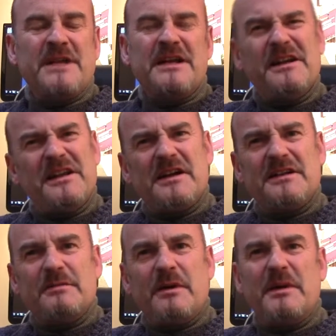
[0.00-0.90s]
I like
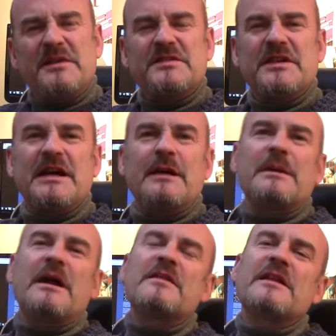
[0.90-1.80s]
them, I must say.
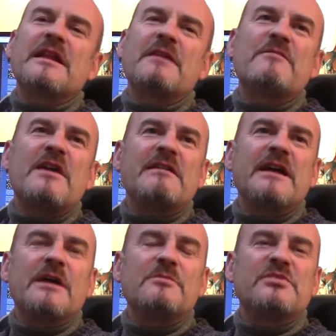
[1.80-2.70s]
I think they're very
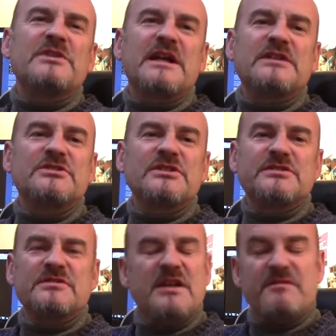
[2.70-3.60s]

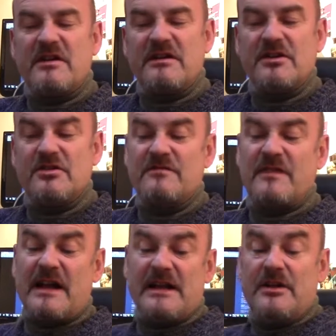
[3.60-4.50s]
unpretentious, they're very good
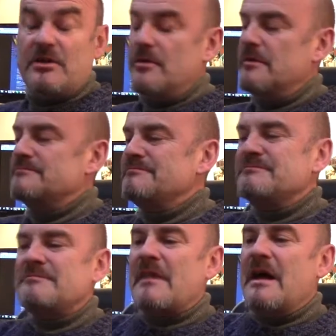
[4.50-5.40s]
value.
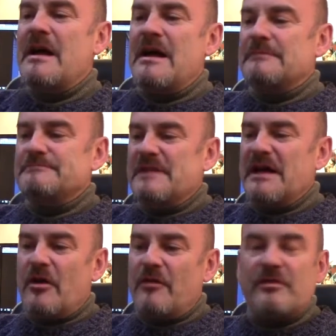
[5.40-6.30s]

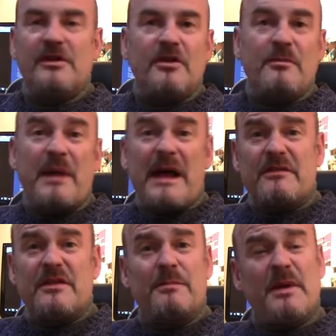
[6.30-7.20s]
They offer a lot of bang
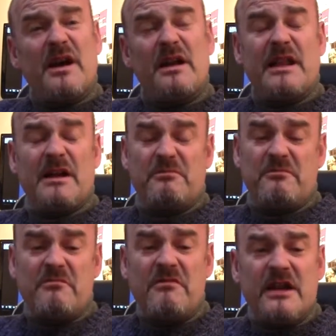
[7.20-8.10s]
for the buck. They're
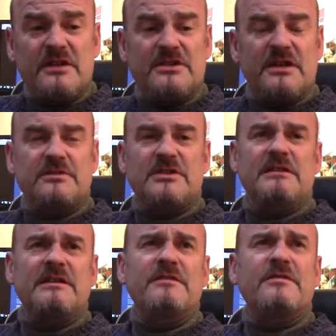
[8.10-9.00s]
rich, they're
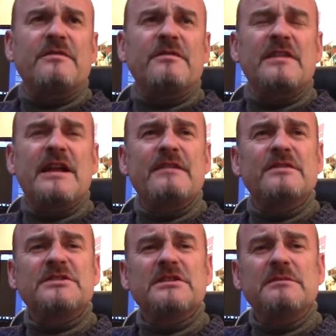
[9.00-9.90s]
generally
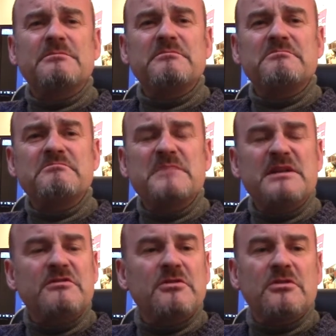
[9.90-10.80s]
flavoursome,
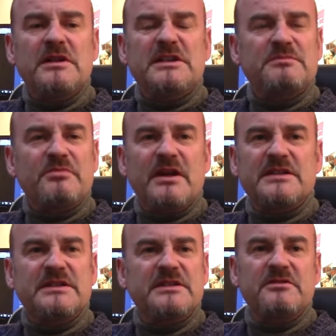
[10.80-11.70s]
mineral,
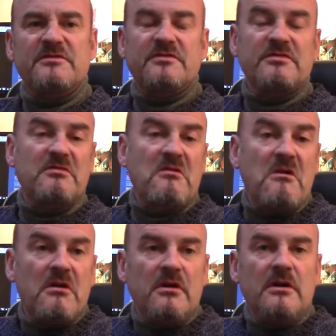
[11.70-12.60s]
expressive.
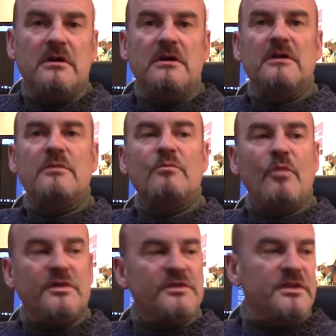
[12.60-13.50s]

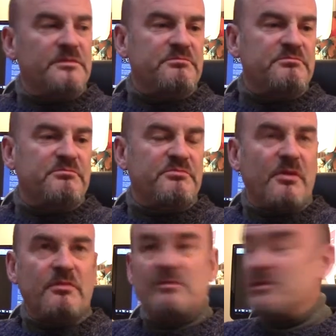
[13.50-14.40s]
What's the
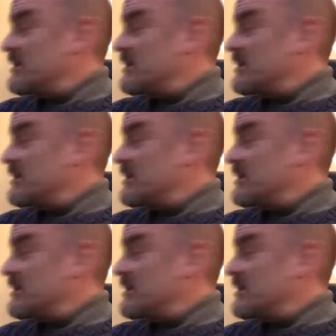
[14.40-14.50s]
problem with